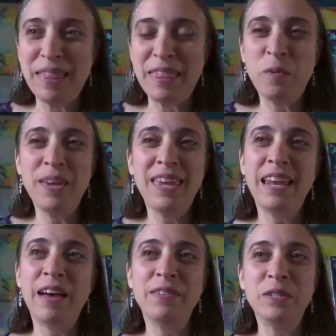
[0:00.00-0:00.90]
I think we can
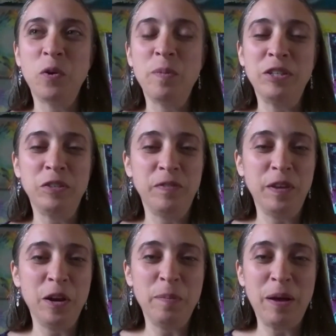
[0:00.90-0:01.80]
have so much
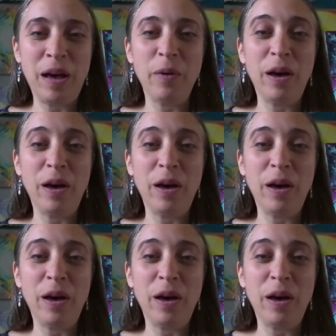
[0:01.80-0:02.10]
fear about how